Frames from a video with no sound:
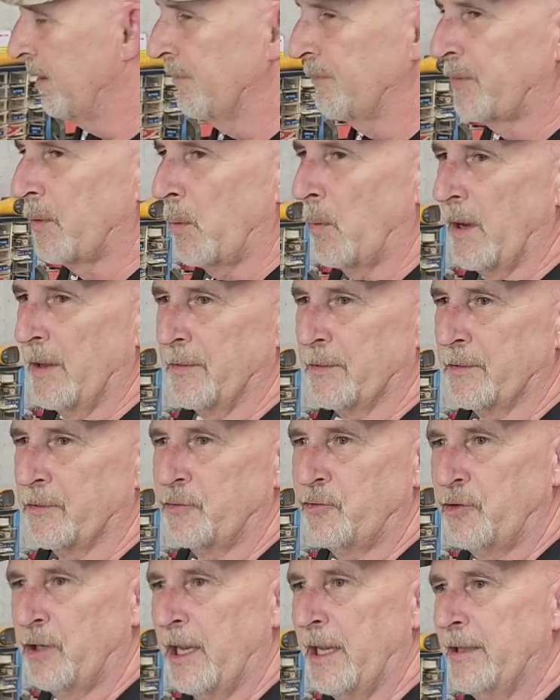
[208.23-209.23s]
if the weather
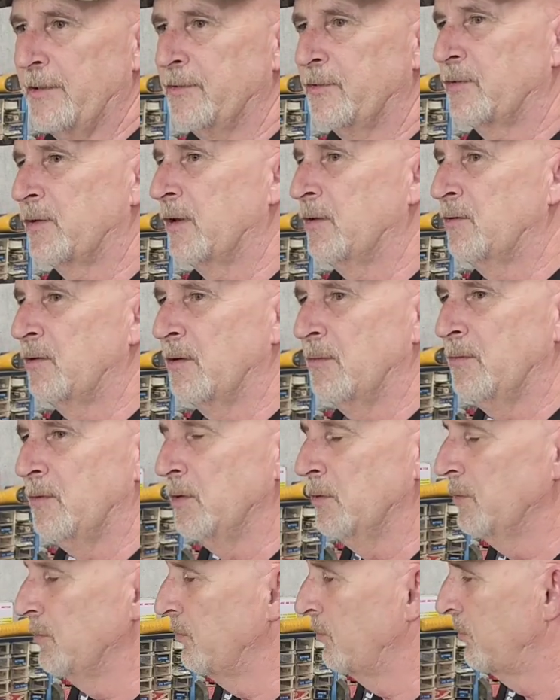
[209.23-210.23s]
has changed since you've
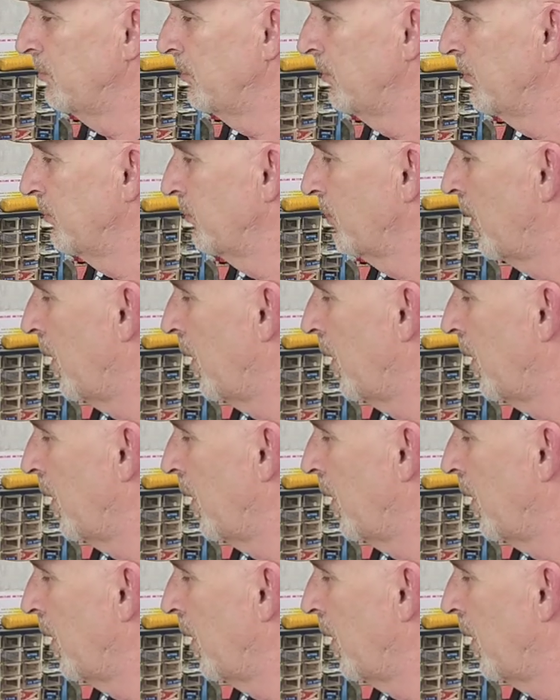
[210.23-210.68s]
used the